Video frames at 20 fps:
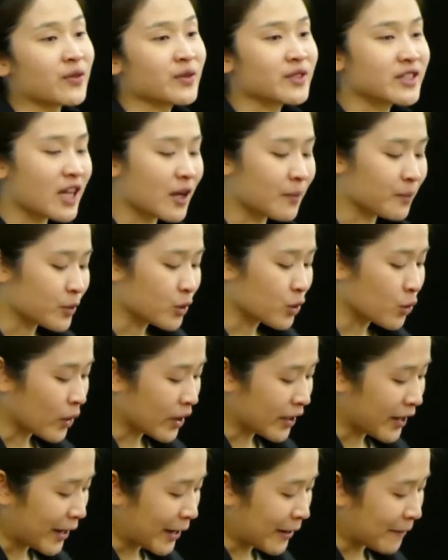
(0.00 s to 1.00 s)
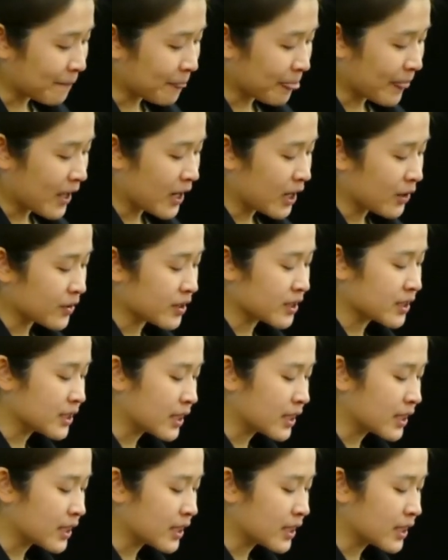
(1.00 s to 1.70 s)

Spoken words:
at the temple one day, and he was